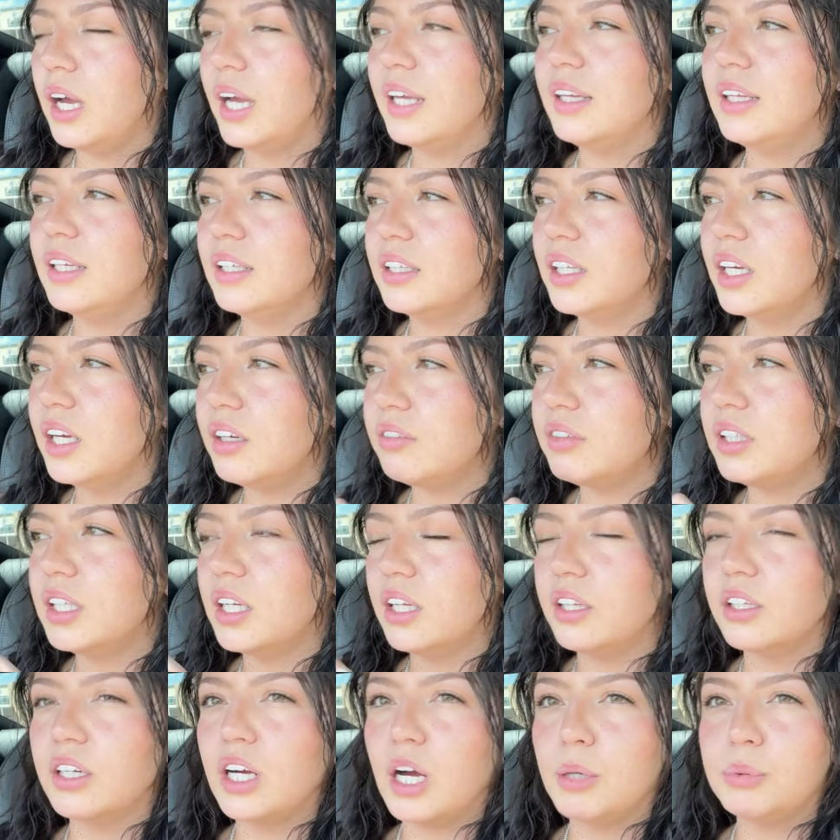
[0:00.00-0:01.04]
I think they have
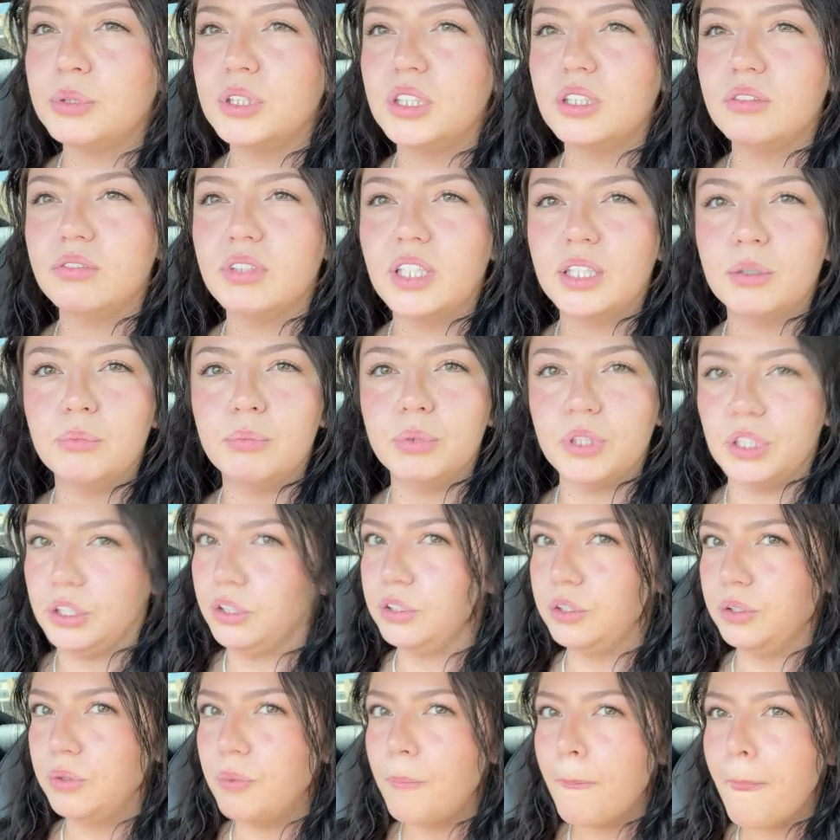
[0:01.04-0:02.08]
another option of like
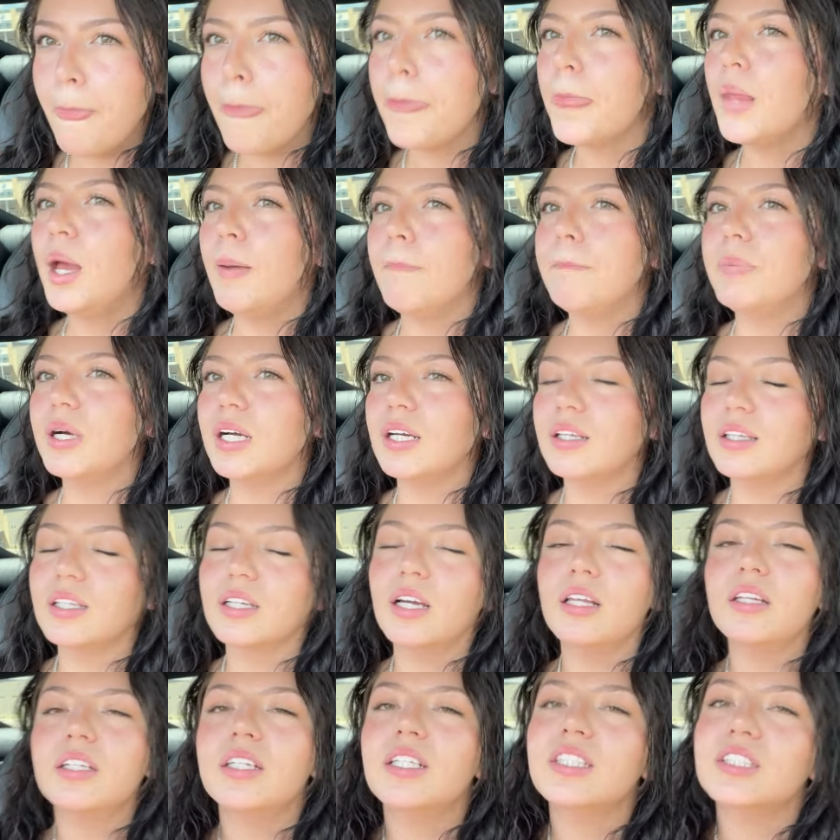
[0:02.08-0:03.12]
blue but the
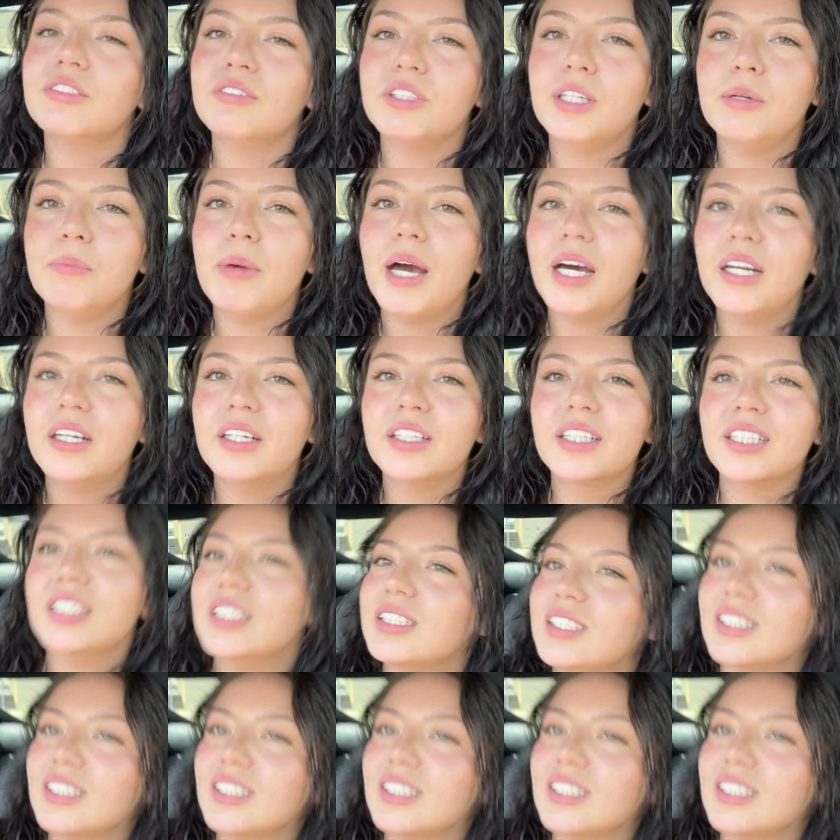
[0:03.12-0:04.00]
color doesn't really matter because